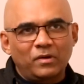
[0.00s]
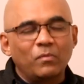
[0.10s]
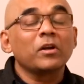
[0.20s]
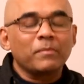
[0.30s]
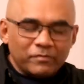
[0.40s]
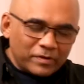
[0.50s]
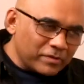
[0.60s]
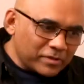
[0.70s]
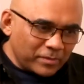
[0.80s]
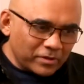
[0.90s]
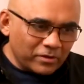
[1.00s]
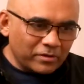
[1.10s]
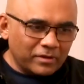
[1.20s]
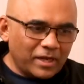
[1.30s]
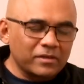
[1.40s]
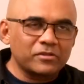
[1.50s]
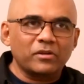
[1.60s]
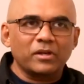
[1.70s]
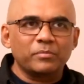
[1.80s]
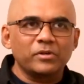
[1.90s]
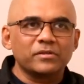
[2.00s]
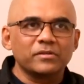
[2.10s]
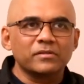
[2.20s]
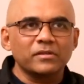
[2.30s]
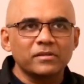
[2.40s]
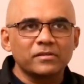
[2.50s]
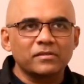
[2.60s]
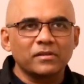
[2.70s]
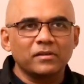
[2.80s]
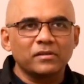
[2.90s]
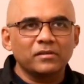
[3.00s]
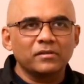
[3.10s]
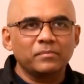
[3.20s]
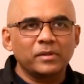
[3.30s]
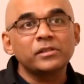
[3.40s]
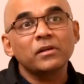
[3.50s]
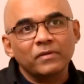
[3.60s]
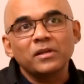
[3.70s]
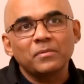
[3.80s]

one of my favorites among your Harris collaborations, is Manjal